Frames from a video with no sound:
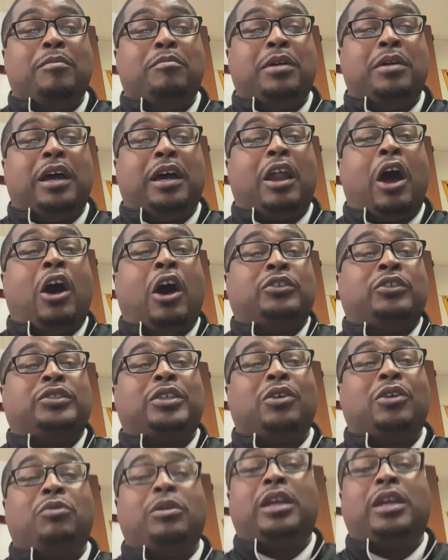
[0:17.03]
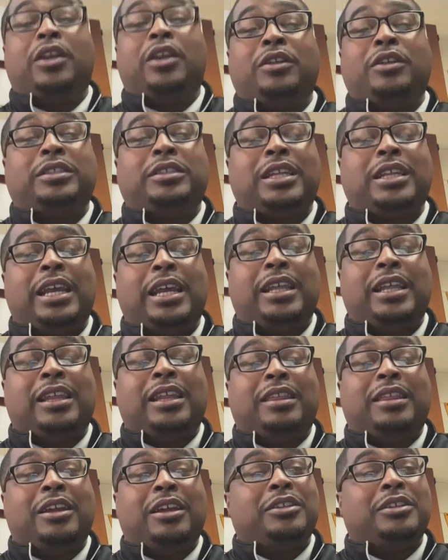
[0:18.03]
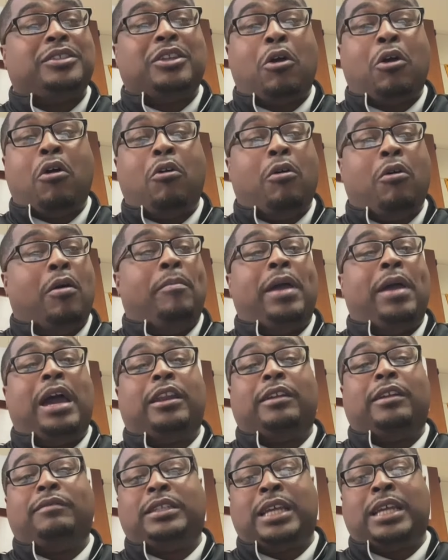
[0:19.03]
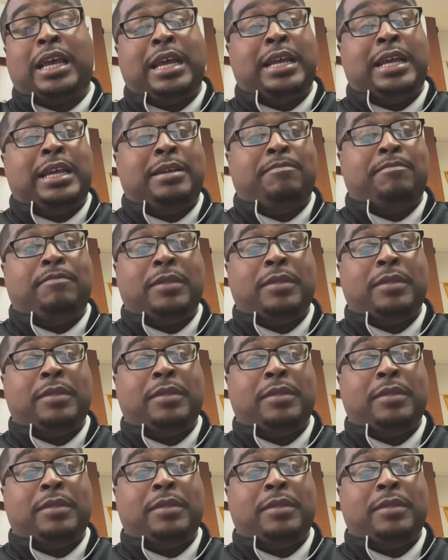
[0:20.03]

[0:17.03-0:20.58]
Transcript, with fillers: but also we understand that there's no amount of time